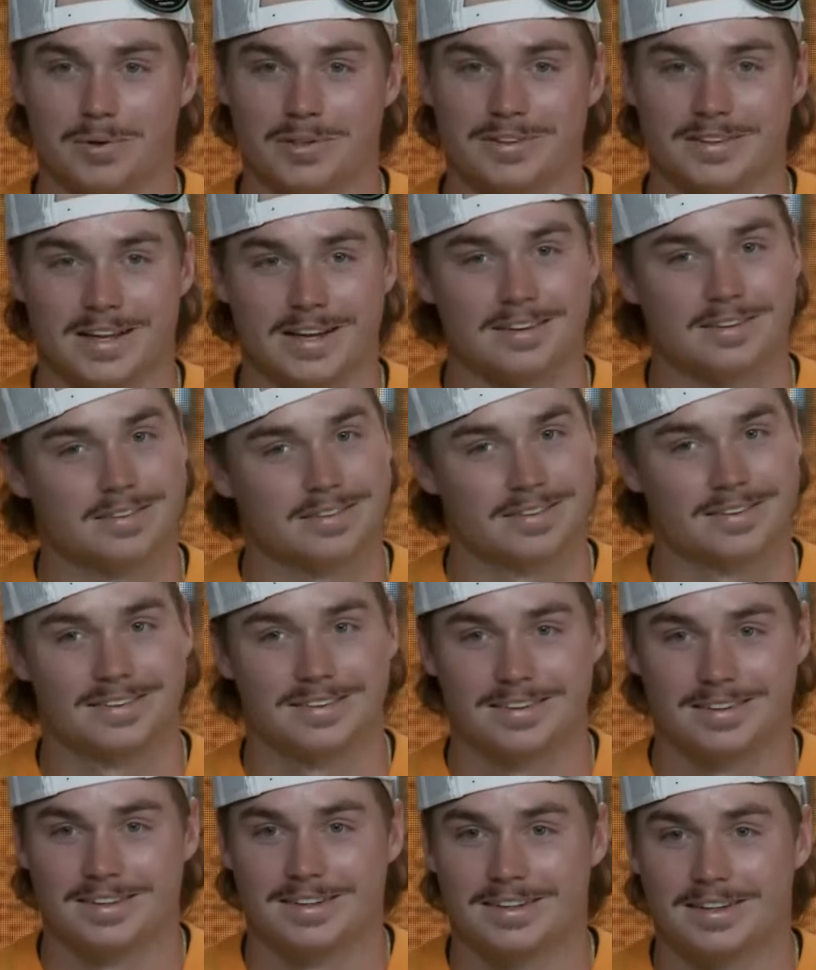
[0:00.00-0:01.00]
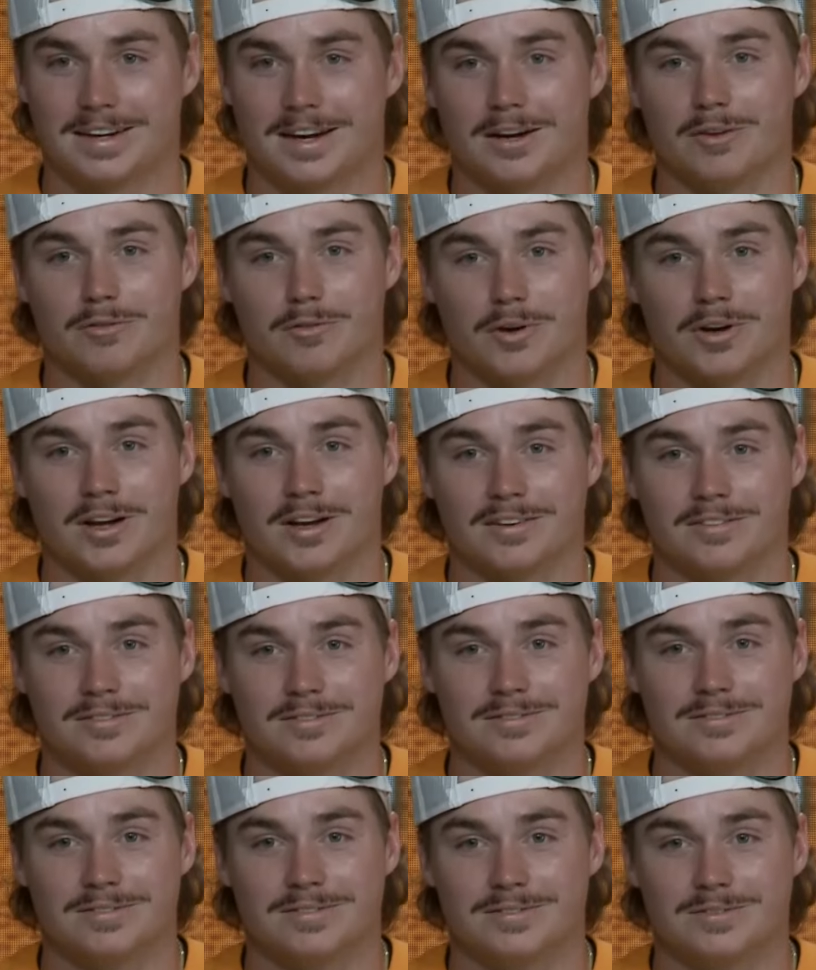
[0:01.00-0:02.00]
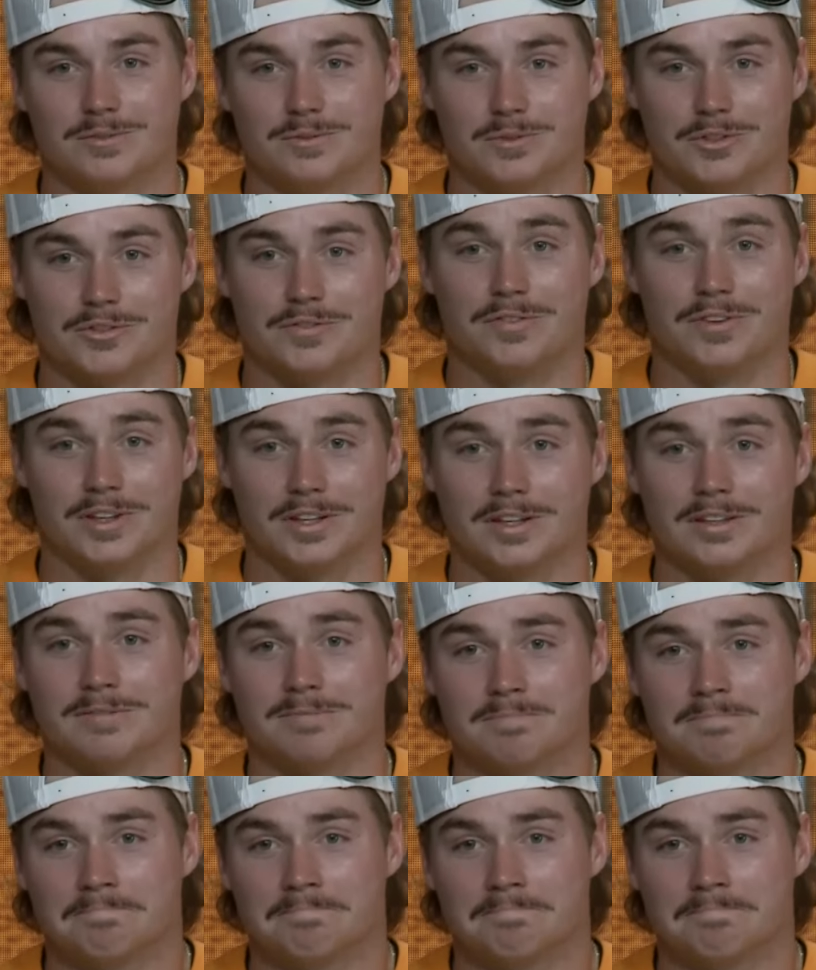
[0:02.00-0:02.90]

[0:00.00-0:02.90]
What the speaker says: but that's kind of what I was feeling.